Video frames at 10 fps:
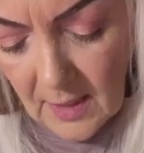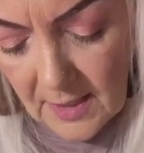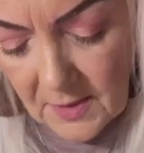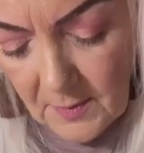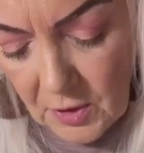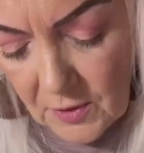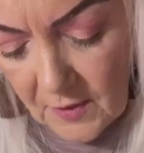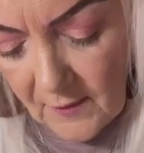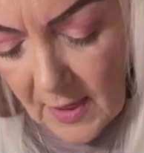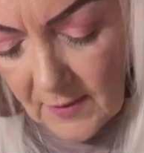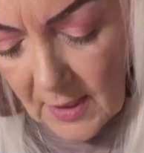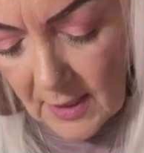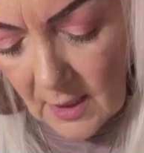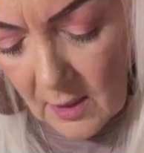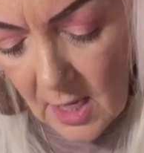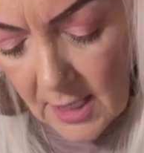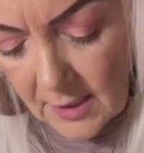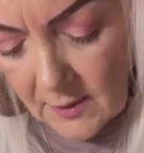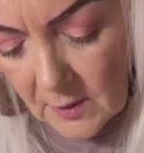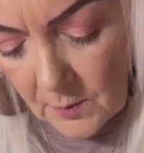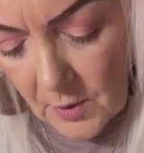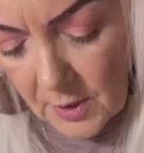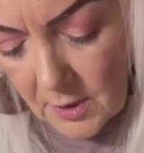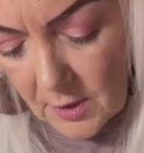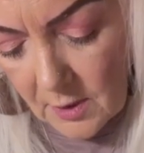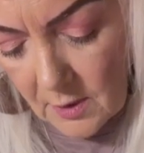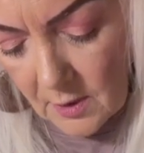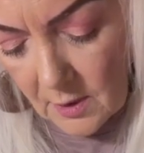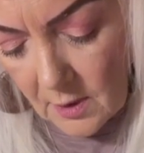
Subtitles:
Not to mention the fact that I get a lot of inspiration.